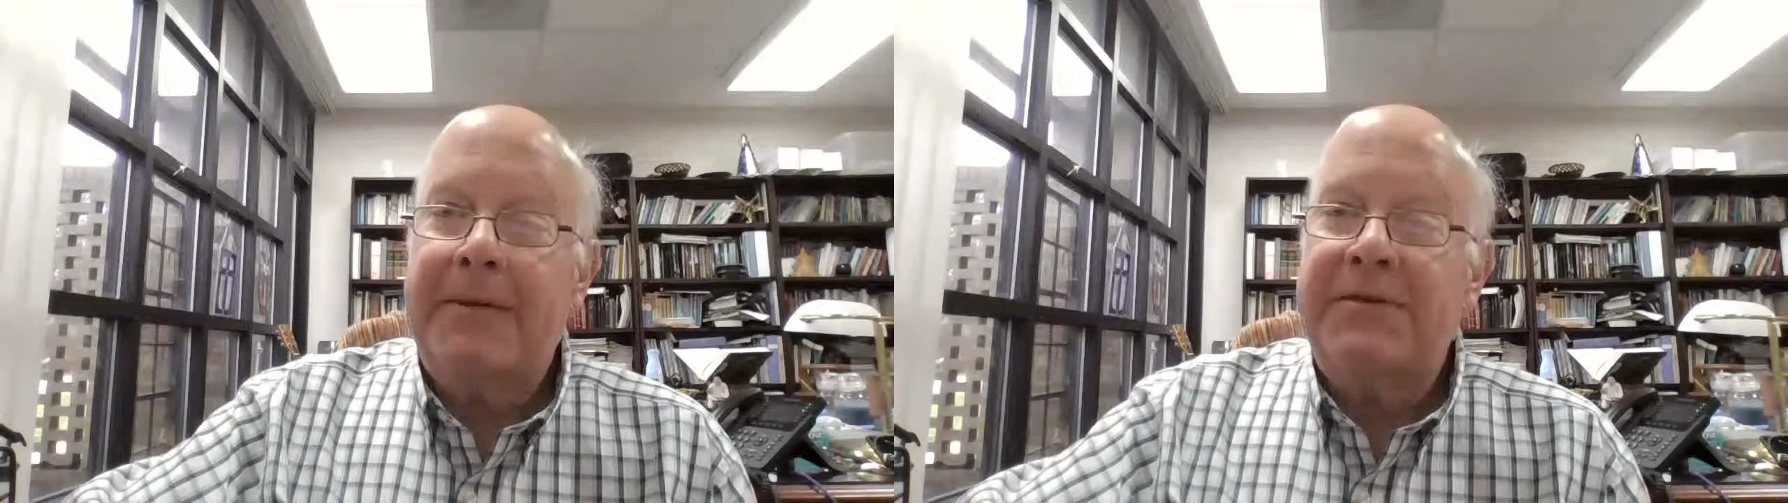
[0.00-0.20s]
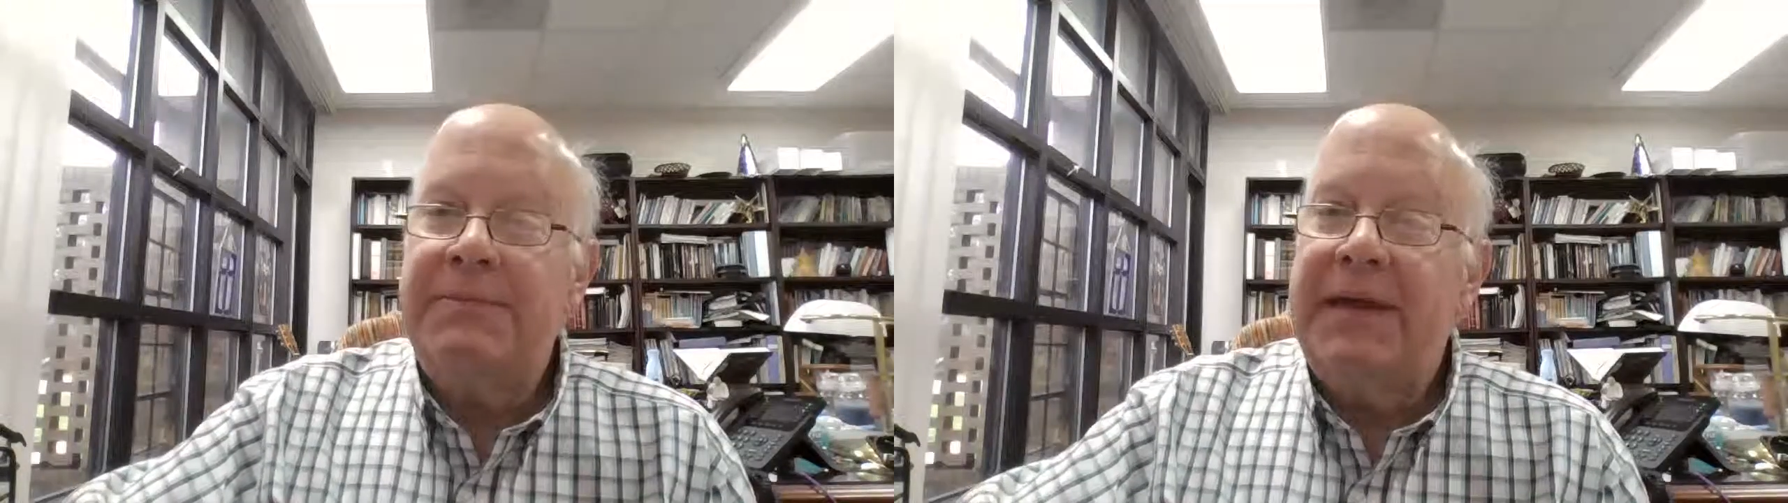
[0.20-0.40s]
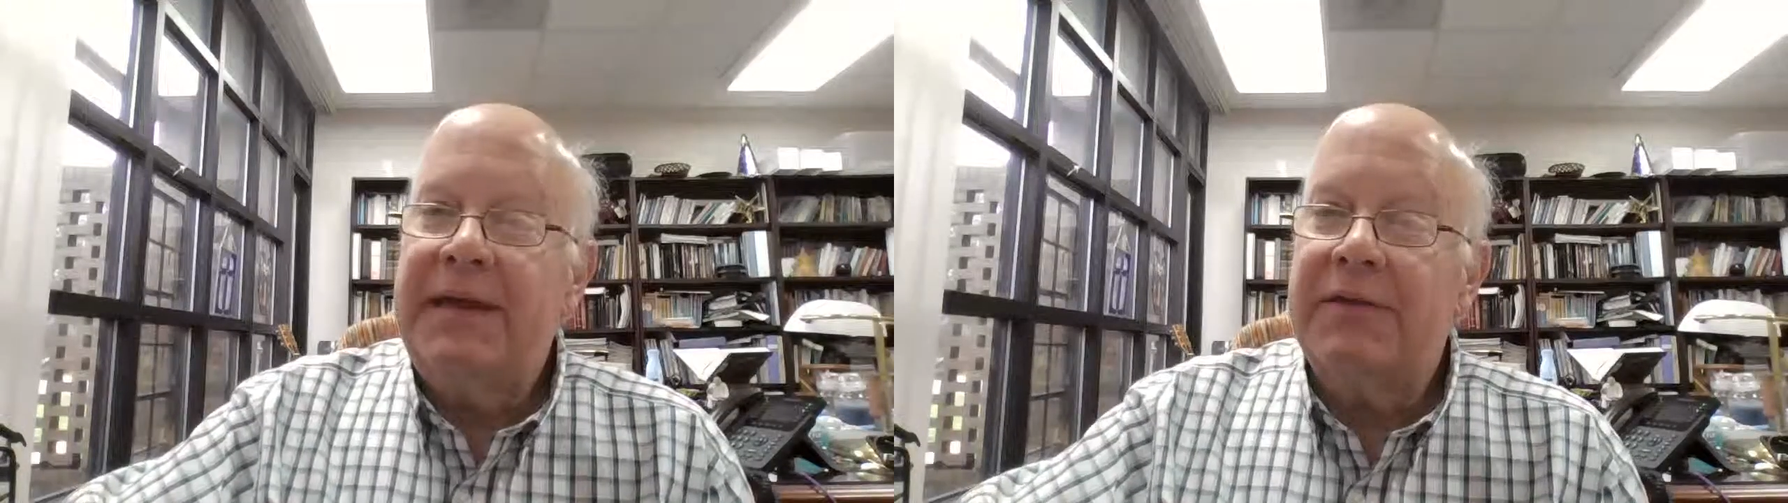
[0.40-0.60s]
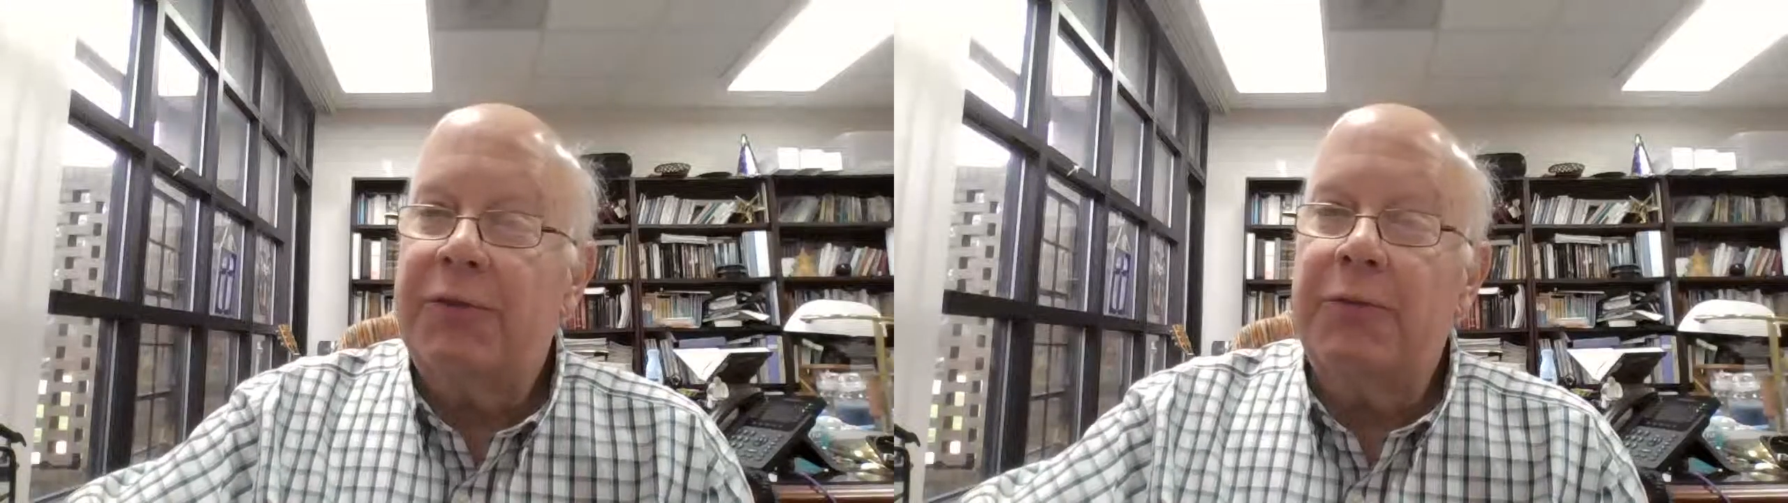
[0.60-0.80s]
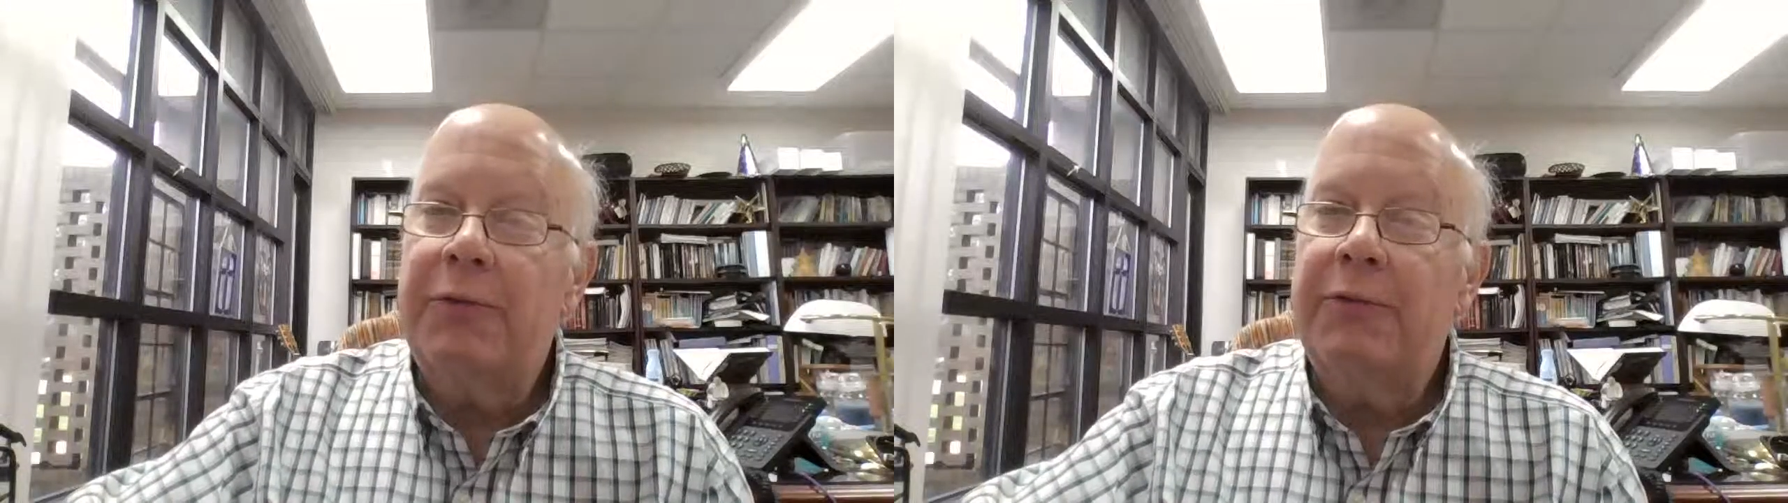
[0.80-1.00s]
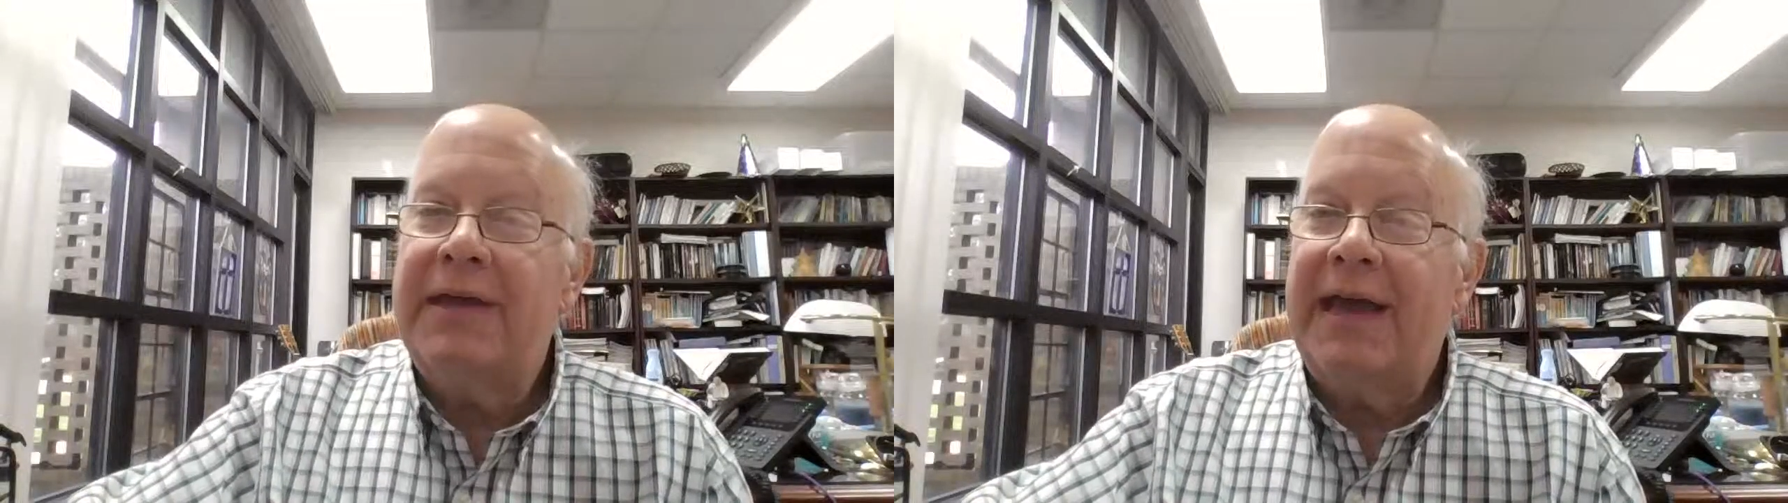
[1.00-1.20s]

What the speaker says: to make it through the